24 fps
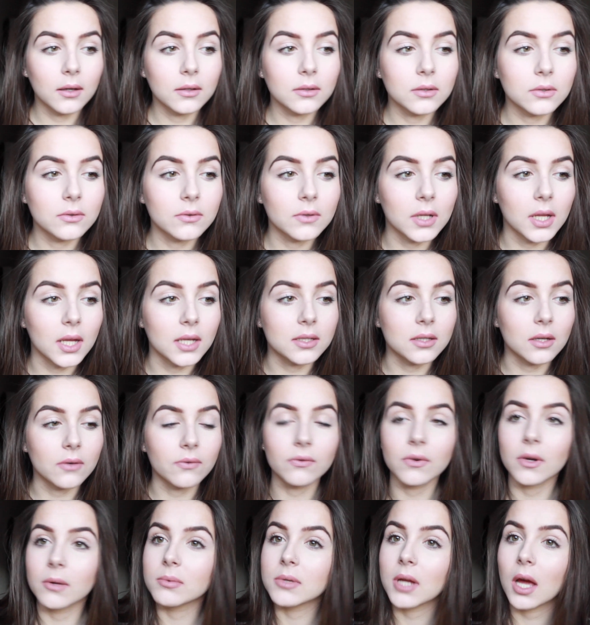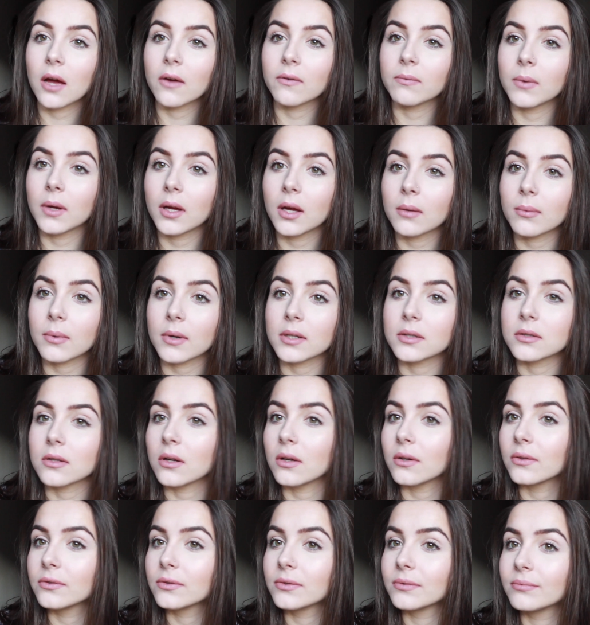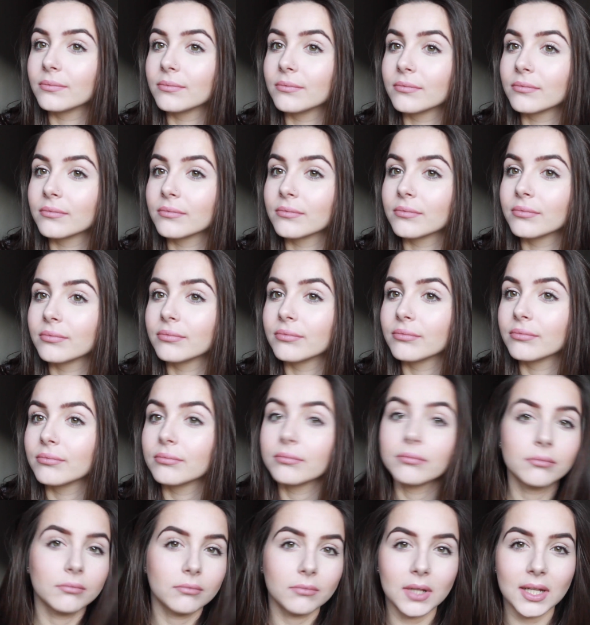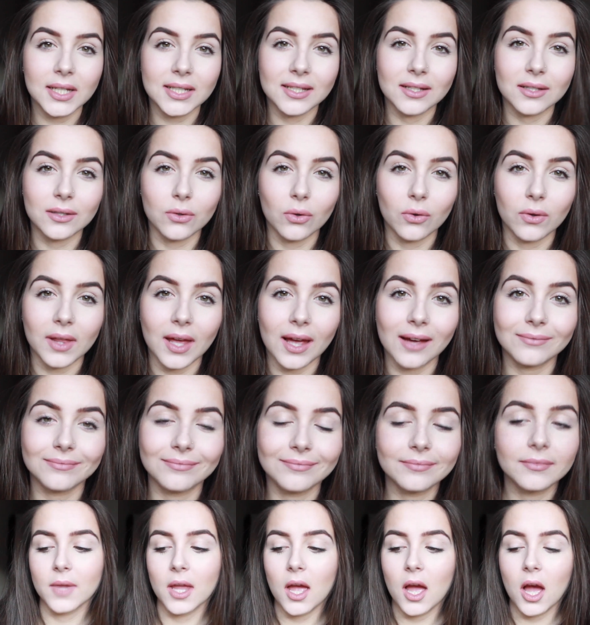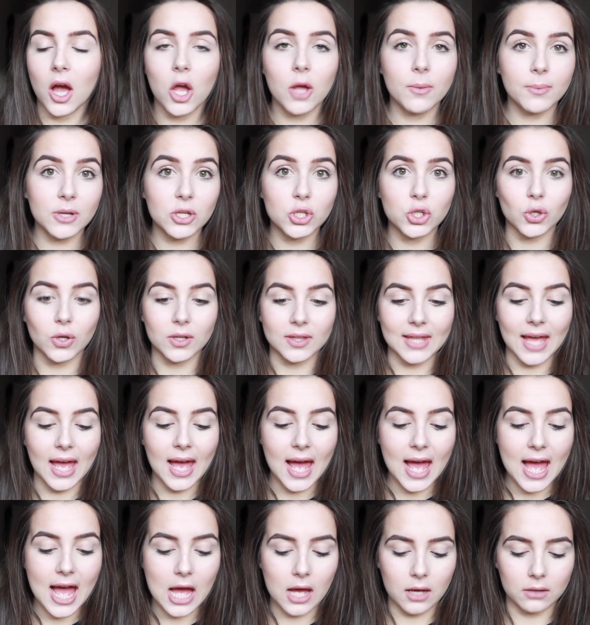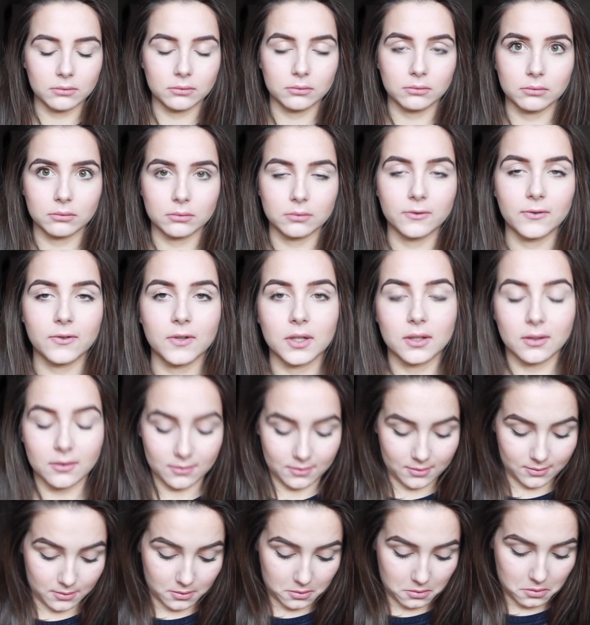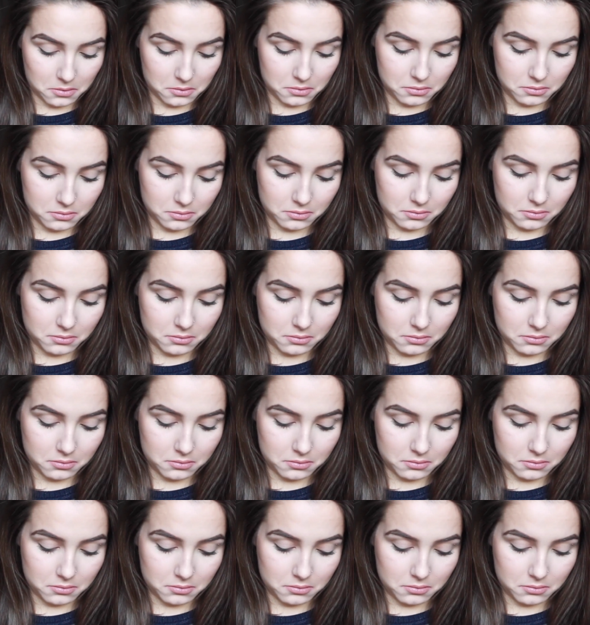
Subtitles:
I just realised I've ripped half my eyebrows off. Please ignore that. I hope you enjoyed that. Oh.